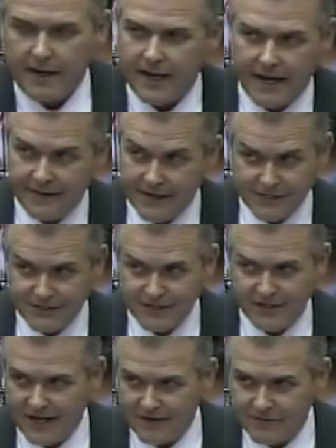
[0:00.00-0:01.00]
and they
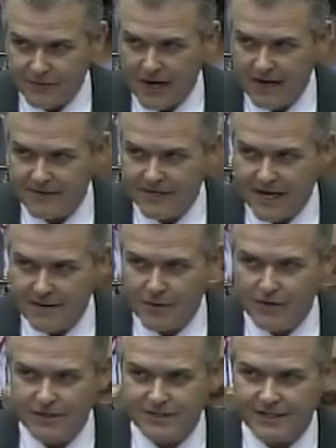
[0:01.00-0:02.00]
still have thriving
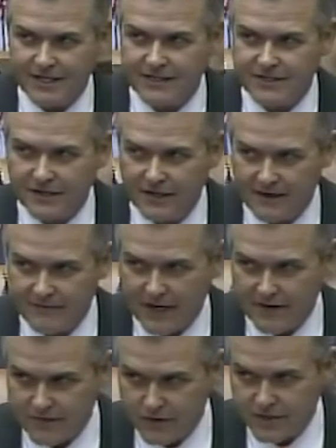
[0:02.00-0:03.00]
neighborhoods, and they still have
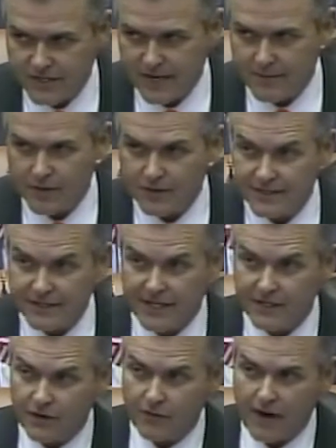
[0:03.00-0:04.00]
diverse neighborhoods, and
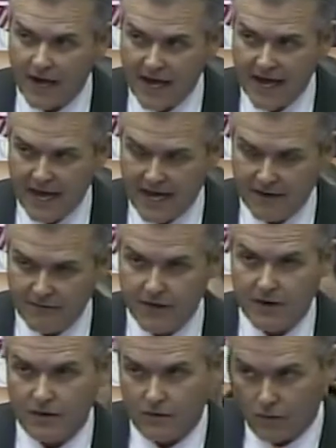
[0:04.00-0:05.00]
they don't have
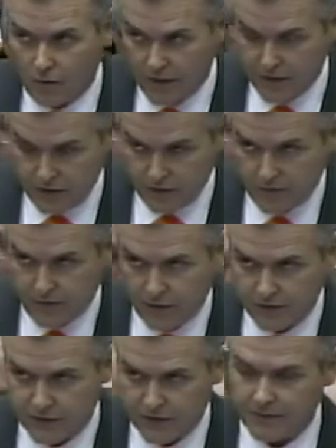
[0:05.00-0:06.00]
what you
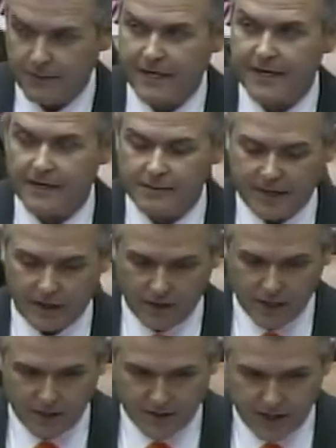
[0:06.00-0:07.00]
folks are complaining about,
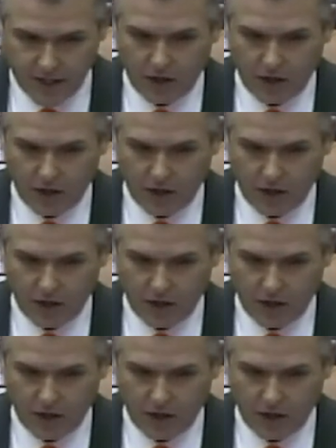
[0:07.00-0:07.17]
the